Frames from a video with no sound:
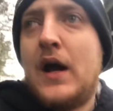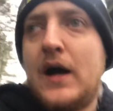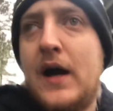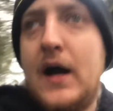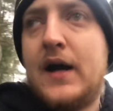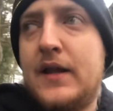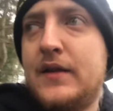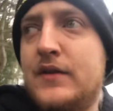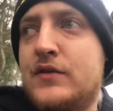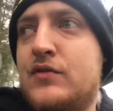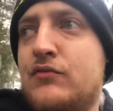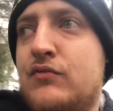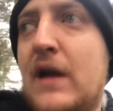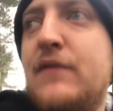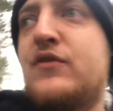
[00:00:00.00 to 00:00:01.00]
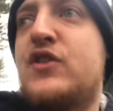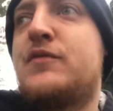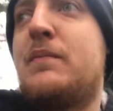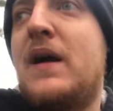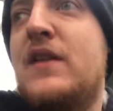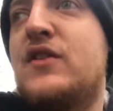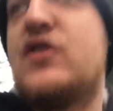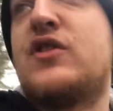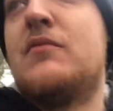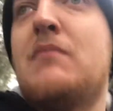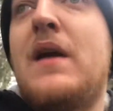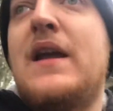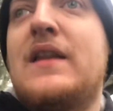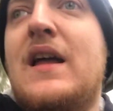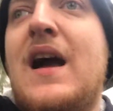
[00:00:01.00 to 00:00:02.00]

and Rev Spencer made